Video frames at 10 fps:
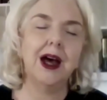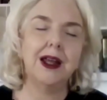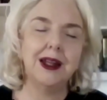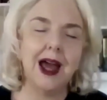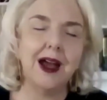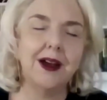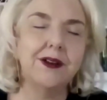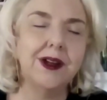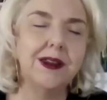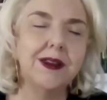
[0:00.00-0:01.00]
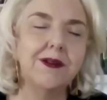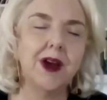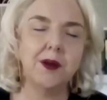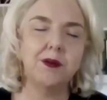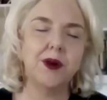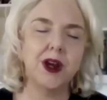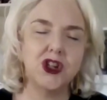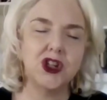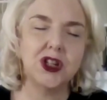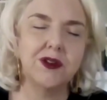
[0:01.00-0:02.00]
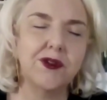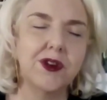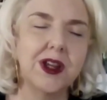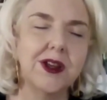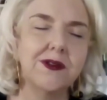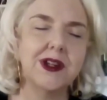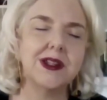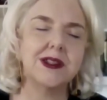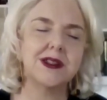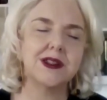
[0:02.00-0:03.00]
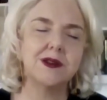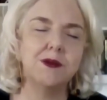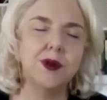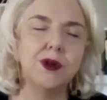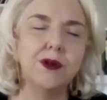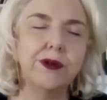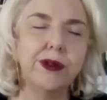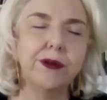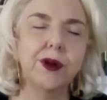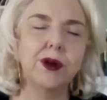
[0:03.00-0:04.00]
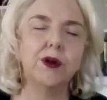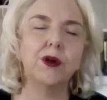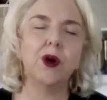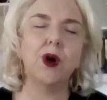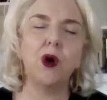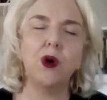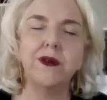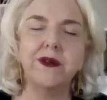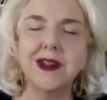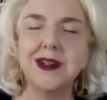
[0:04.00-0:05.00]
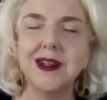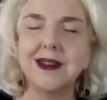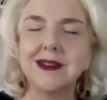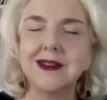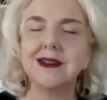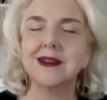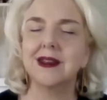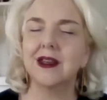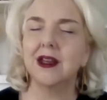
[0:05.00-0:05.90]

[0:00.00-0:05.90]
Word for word: allowing the vibration of forgiveness to move through all the discs,